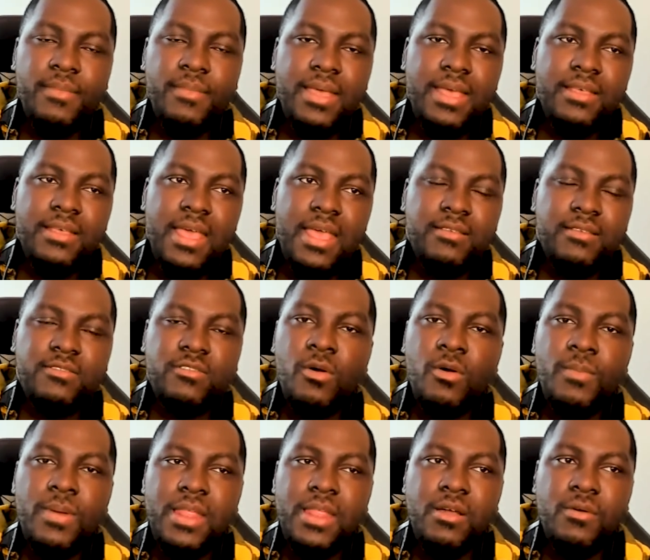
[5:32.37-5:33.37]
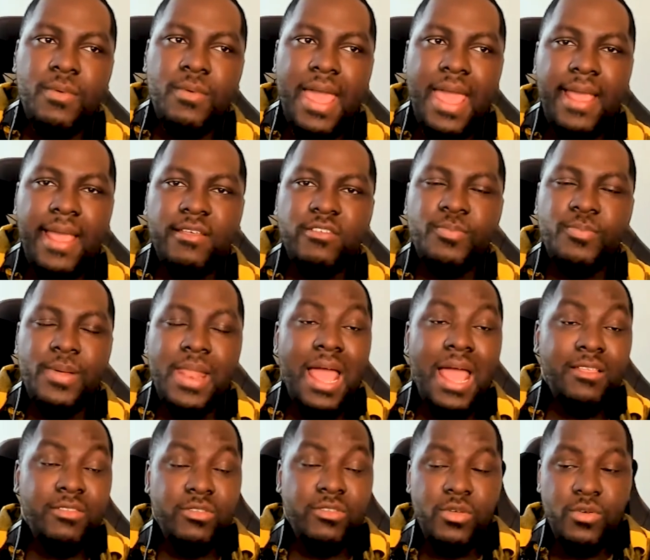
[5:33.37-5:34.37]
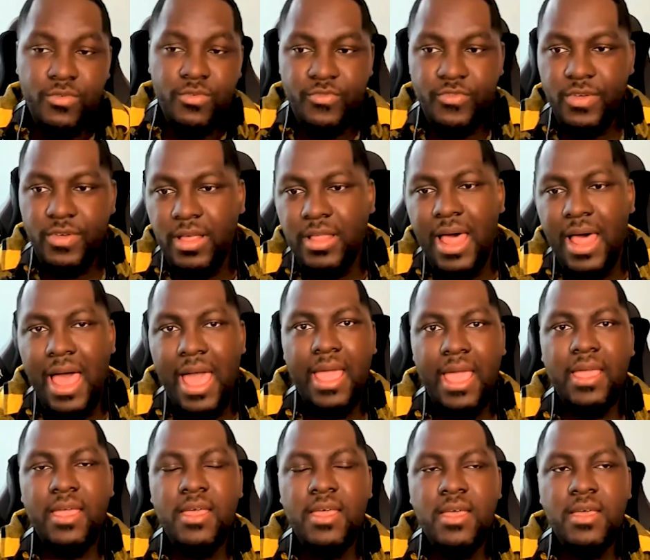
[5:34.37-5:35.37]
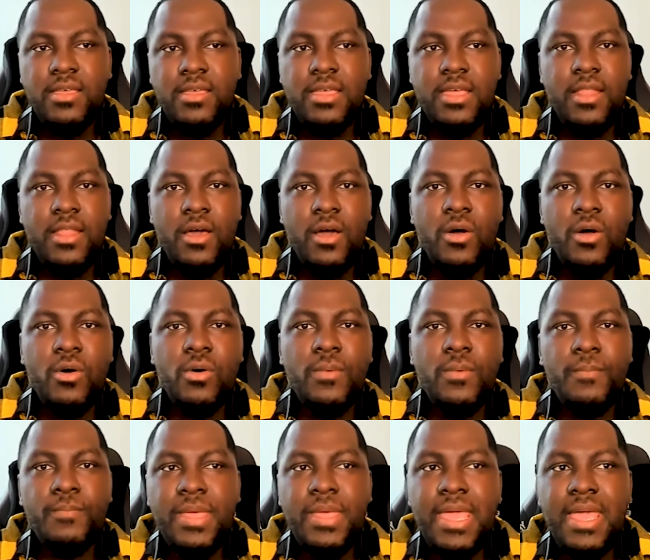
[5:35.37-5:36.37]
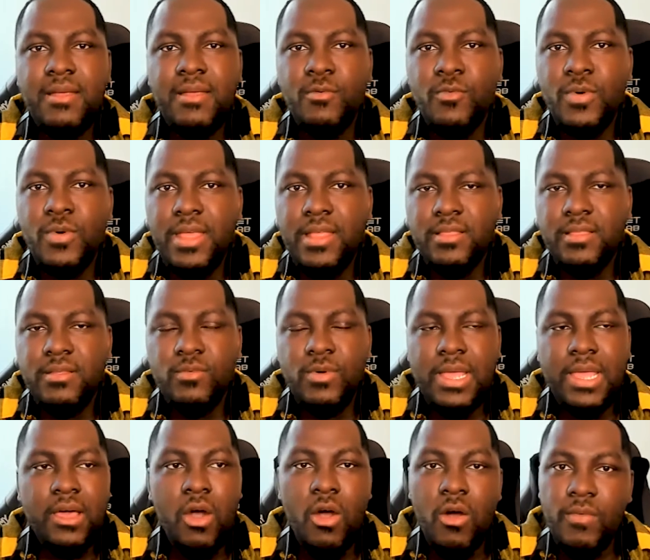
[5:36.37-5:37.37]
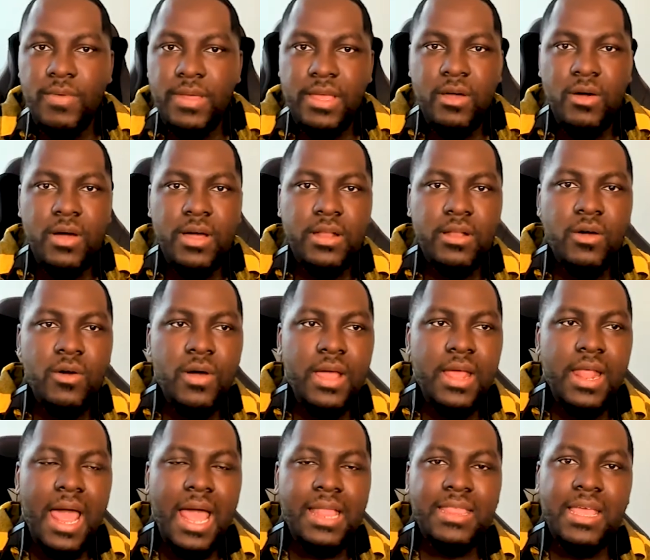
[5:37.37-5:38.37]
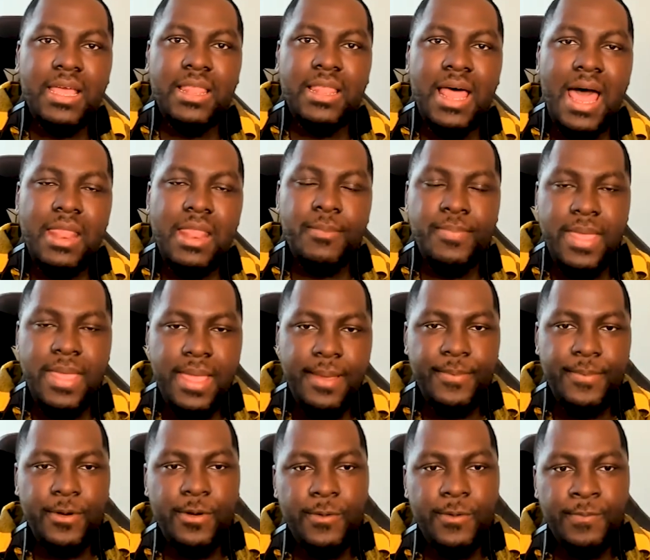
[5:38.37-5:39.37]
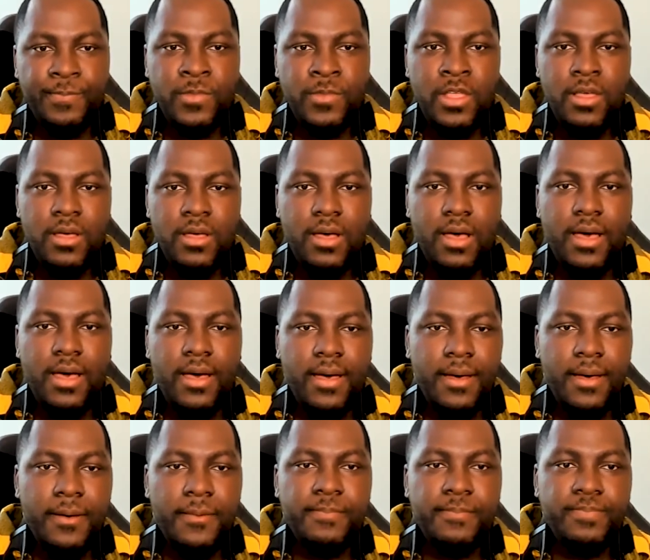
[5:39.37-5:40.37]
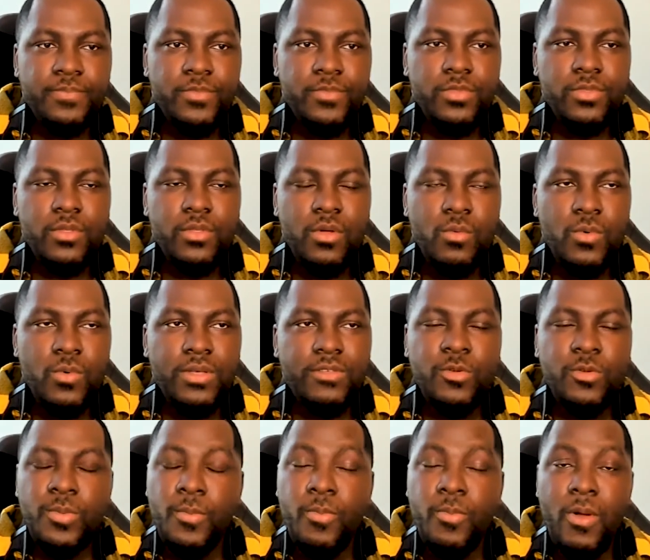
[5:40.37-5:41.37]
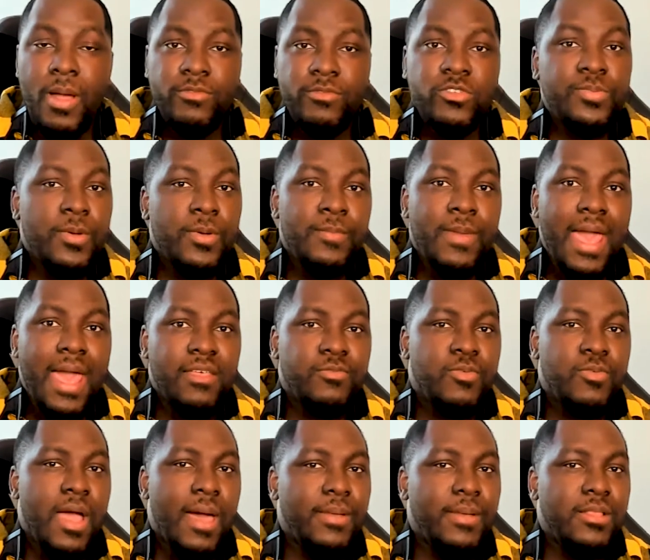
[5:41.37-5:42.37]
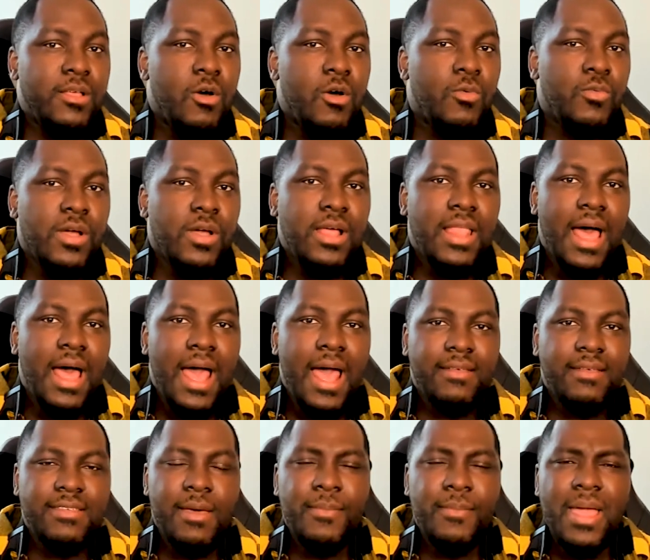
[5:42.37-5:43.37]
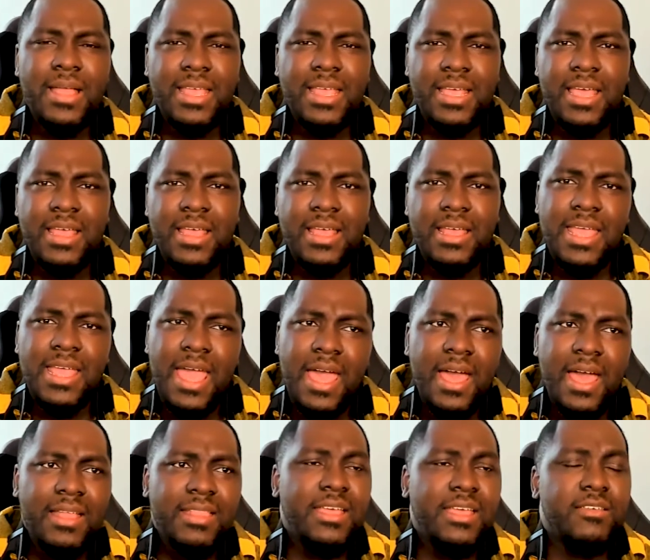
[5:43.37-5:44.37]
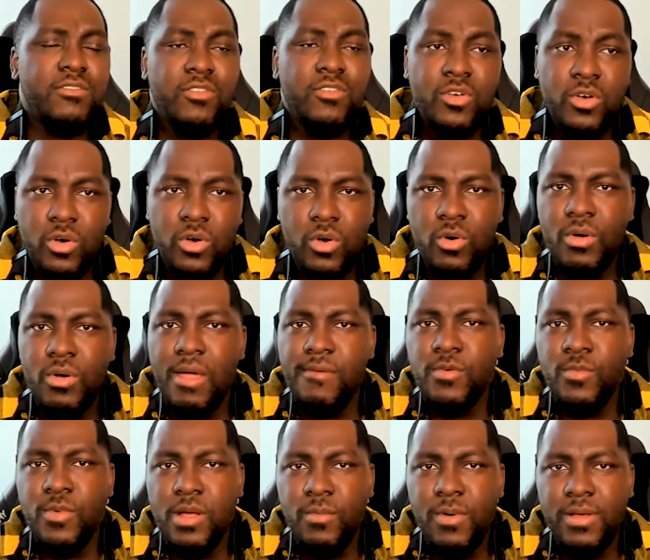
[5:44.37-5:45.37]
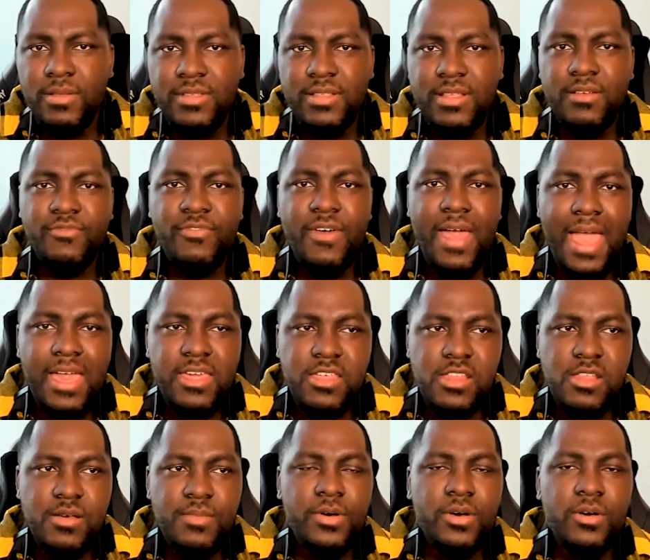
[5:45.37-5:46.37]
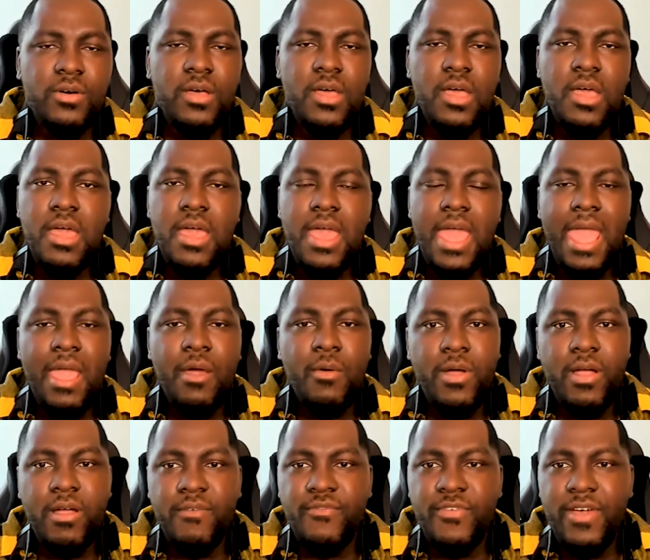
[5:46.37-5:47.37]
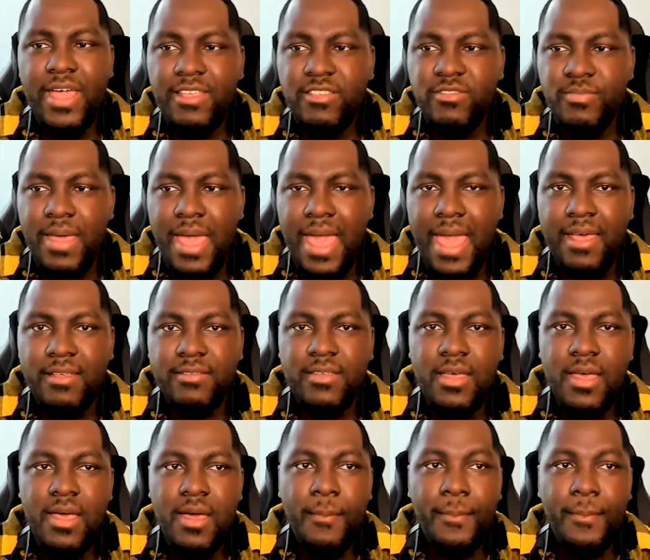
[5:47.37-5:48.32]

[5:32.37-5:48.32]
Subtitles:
in so many ways. But I do feel like, you know, being with COVID going on, I think a lot of people what Xupermask probably don't realize. I mean, I think it's cool. Everyone wants to look fashionable and wear a face mask.